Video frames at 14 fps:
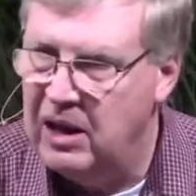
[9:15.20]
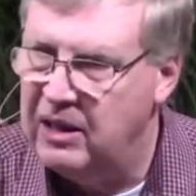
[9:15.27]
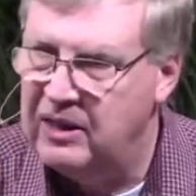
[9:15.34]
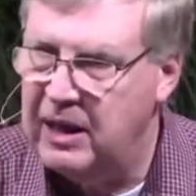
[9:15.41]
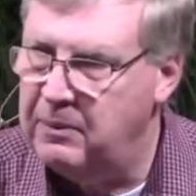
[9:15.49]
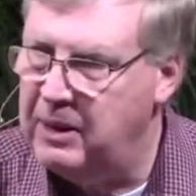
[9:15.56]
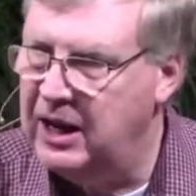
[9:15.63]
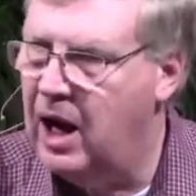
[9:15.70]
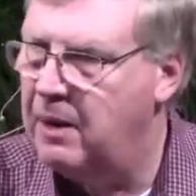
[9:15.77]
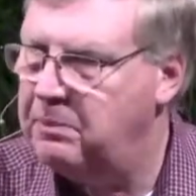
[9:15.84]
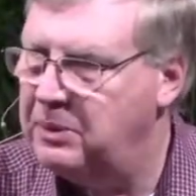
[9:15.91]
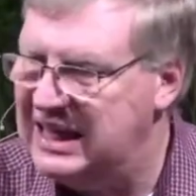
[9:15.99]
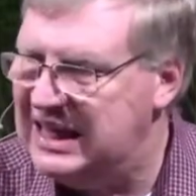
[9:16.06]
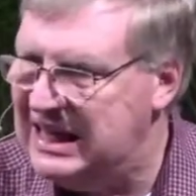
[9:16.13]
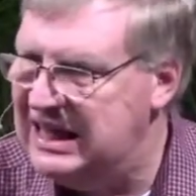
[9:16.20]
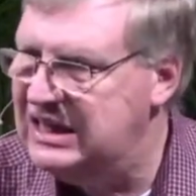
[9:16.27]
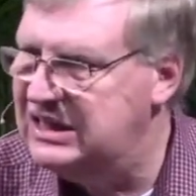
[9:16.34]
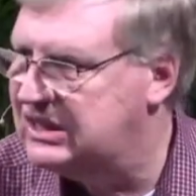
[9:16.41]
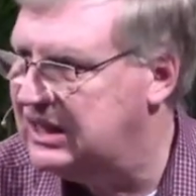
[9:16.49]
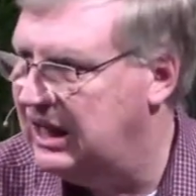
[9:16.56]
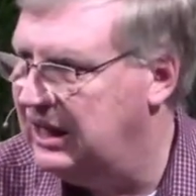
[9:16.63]
They may not be
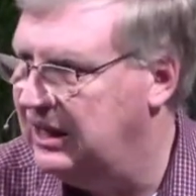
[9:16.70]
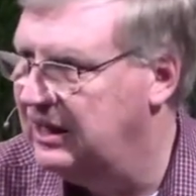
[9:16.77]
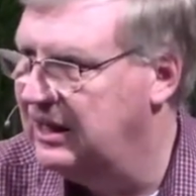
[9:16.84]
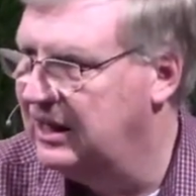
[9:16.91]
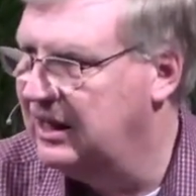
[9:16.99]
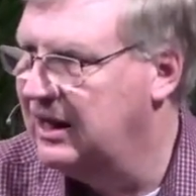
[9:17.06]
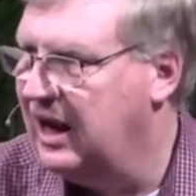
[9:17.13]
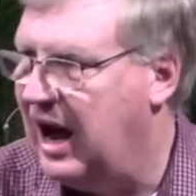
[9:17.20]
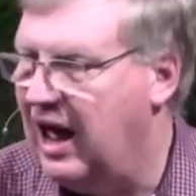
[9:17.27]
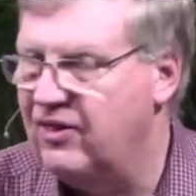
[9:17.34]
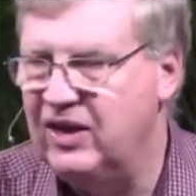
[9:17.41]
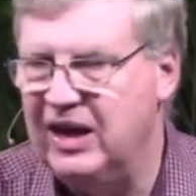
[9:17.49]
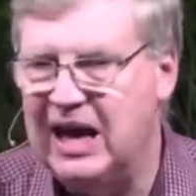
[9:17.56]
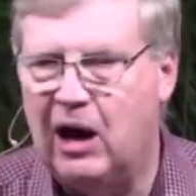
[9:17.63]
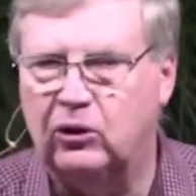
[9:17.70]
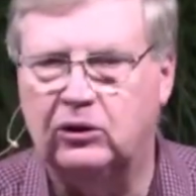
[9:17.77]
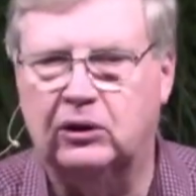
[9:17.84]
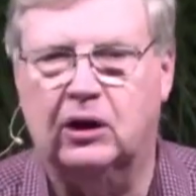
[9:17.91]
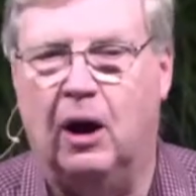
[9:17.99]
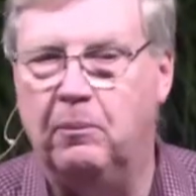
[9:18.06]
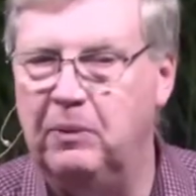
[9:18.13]
easy, and the
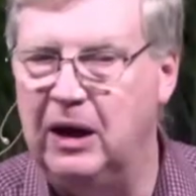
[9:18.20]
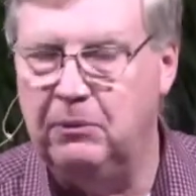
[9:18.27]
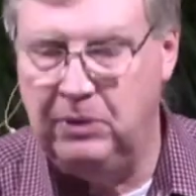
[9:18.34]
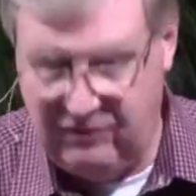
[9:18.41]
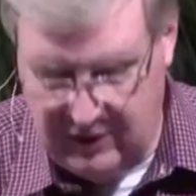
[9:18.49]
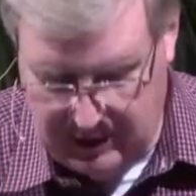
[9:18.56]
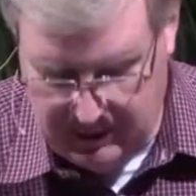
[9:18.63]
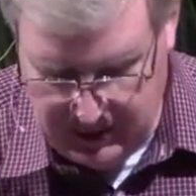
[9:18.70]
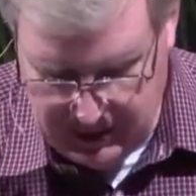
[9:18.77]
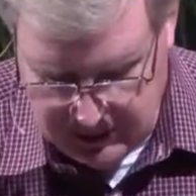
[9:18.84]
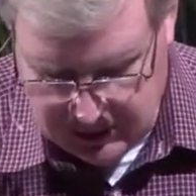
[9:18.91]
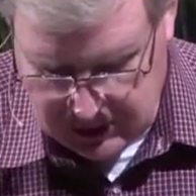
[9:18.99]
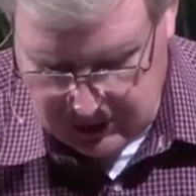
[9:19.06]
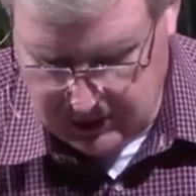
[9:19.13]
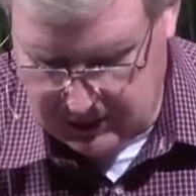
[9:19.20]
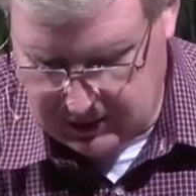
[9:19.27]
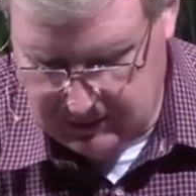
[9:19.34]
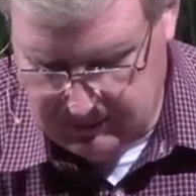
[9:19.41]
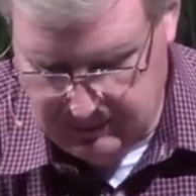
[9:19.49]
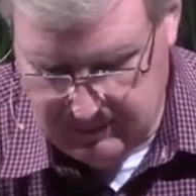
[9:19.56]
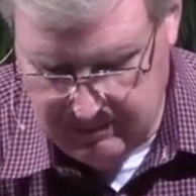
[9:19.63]
outcome may be very uncertain.
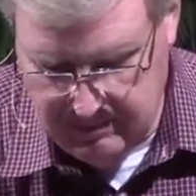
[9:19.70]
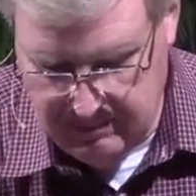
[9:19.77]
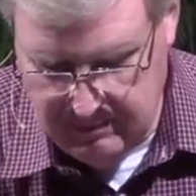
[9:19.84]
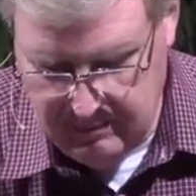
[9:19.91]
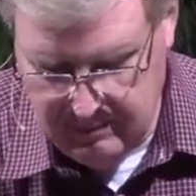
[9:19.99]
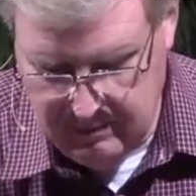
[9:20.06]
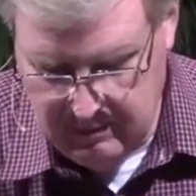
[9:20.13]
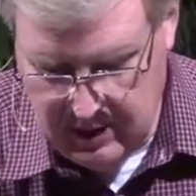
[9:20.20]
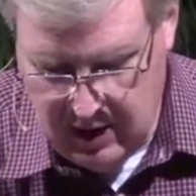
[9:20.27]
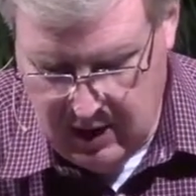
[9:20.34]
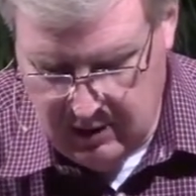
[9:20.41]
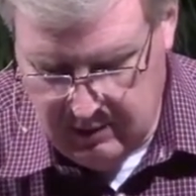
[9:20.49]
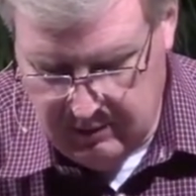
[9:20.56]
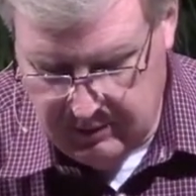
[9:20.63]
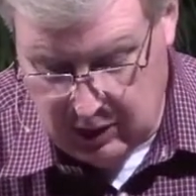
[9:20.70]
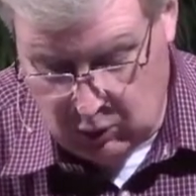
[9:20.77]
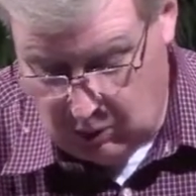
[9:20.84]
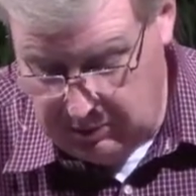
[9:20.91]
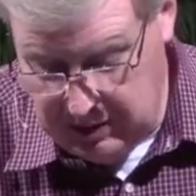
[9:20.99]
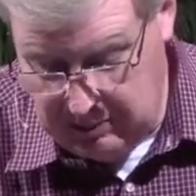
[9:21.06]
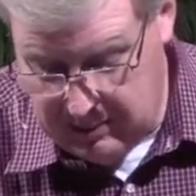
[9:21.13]
There will
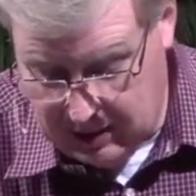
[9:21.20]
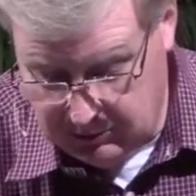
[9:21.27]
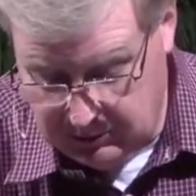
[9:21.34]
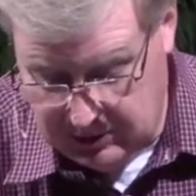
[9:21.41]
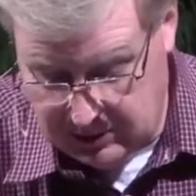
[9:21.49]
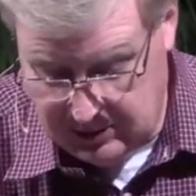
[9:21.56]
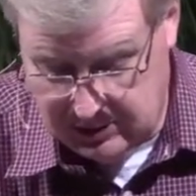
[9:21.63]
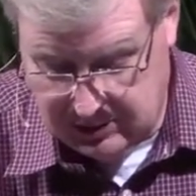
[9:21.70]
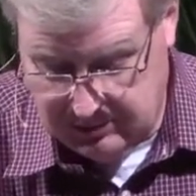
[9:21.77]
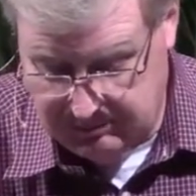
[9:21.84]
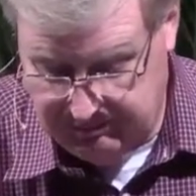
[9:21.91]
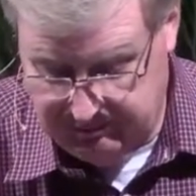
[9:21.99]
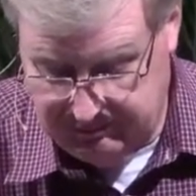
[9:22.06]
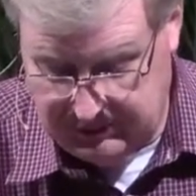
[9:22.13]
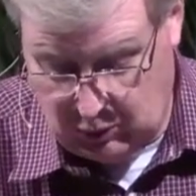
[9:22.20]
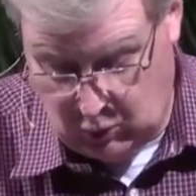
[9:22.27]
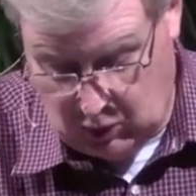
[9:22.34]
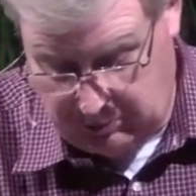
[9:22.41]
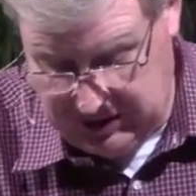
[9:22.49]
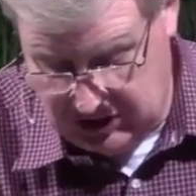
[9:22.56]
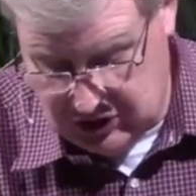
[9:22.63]
be mountains, there will
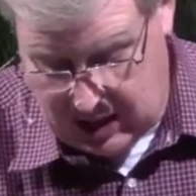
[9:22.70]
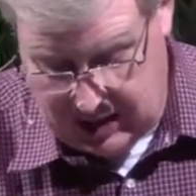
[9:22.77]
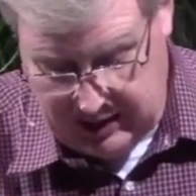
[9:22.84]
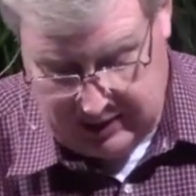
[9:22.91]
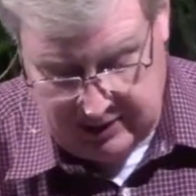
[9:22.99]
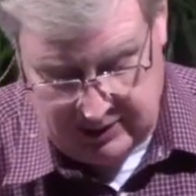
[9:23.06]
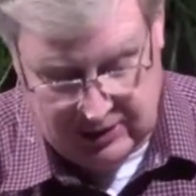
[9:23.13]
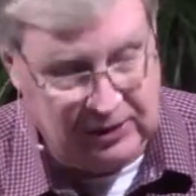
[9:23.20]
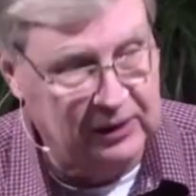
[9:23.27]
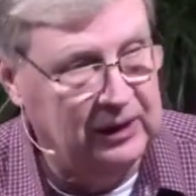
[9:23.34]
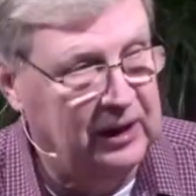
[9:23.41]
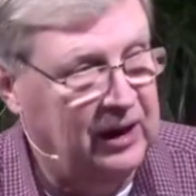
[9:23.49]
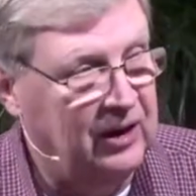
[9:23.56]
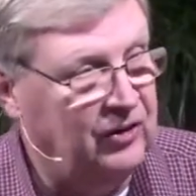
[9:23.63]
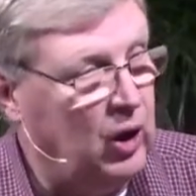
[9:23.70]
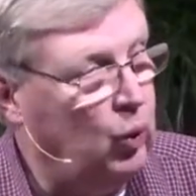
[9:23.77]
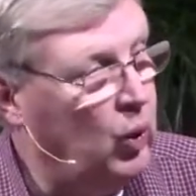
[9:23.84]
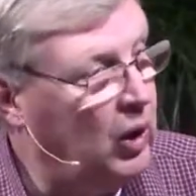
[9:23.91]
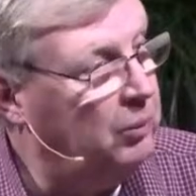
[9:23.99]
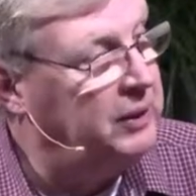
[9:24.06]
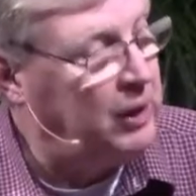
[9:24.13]
be giants, there will
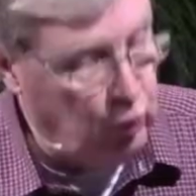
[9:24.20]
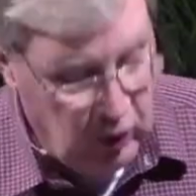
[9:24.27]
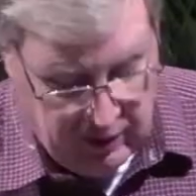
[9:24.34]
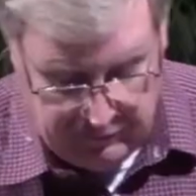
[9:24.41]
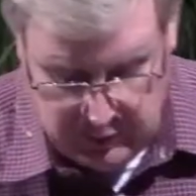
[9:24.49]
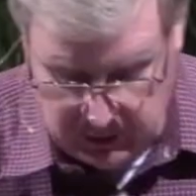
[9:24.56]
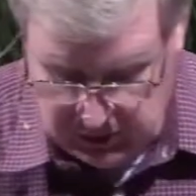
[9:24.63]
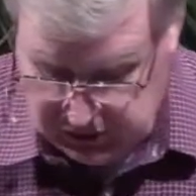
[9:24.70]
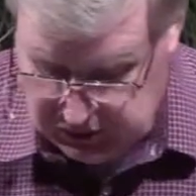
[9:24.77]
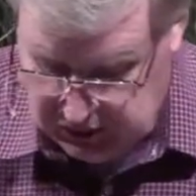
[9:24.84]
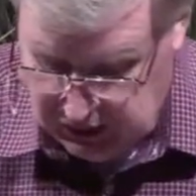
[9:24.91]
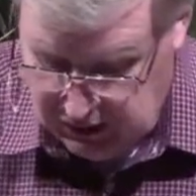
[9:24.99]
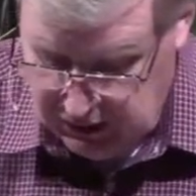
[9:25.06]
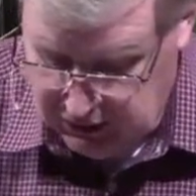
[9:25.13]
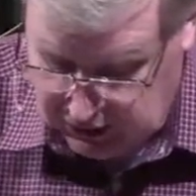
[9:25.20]
be rivers to